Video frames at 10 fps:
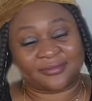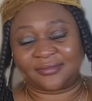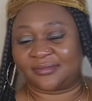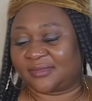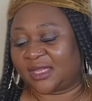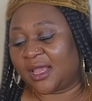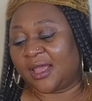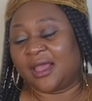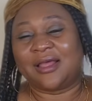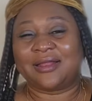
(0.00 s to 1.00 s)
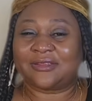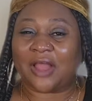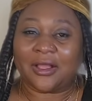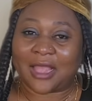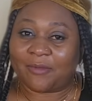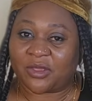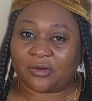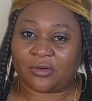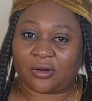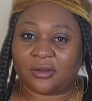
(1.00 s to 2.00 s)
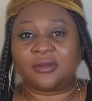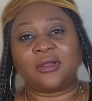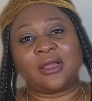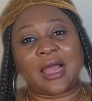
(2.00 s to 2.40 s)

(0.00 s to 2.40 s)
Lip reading: Don't get me wrong.